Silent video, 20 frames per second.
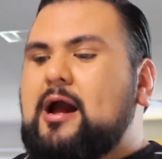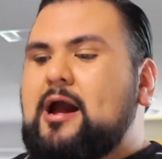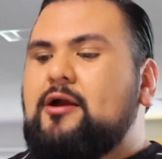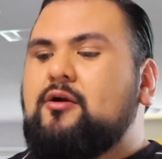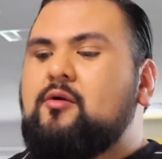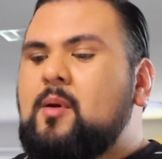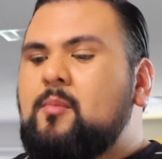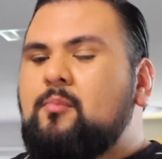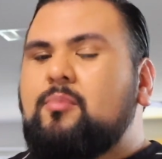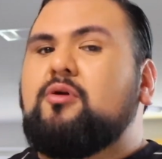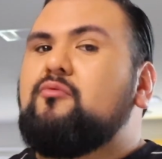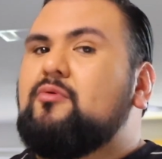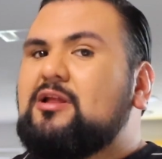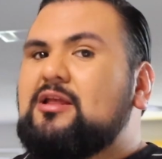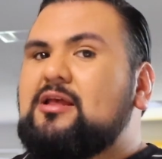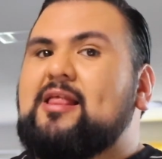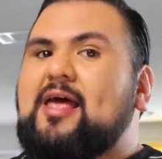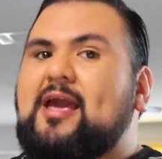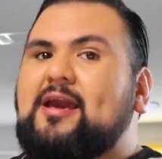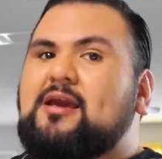I remember
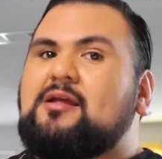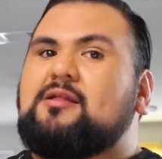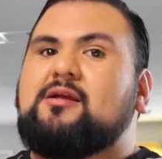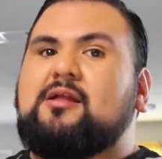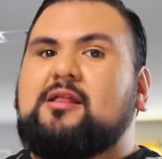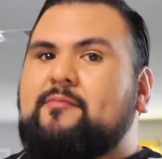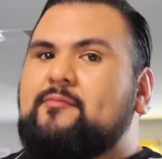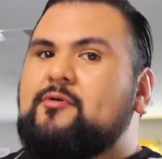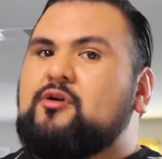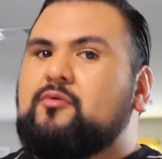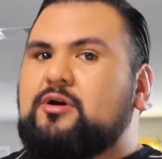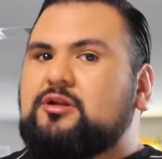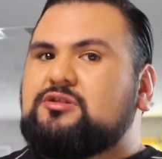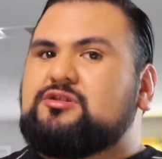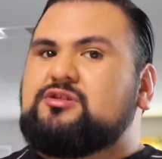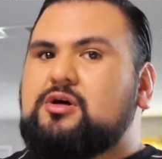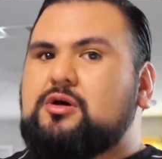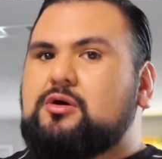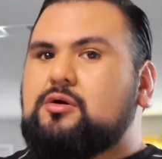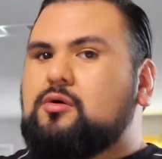really liking the lemon one,
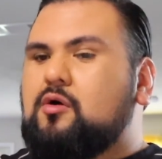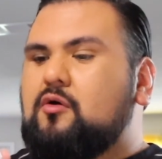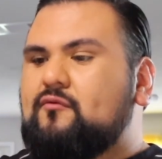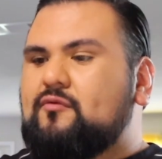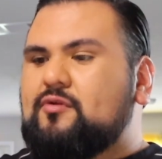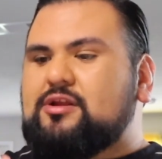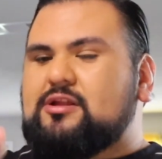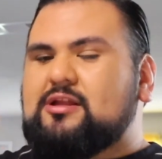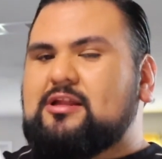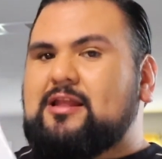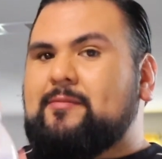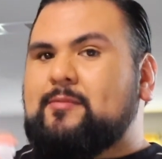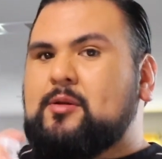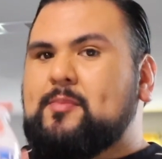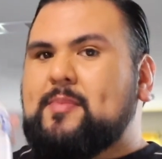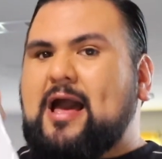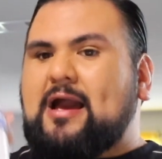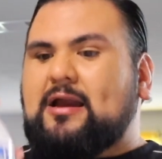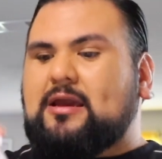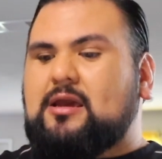so hopefully the
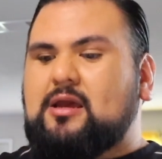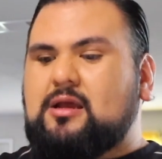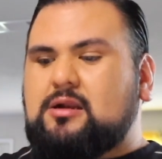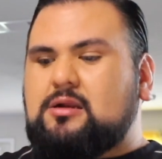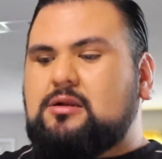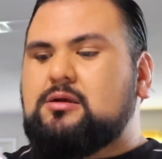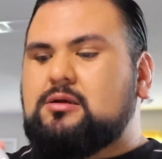lemon packet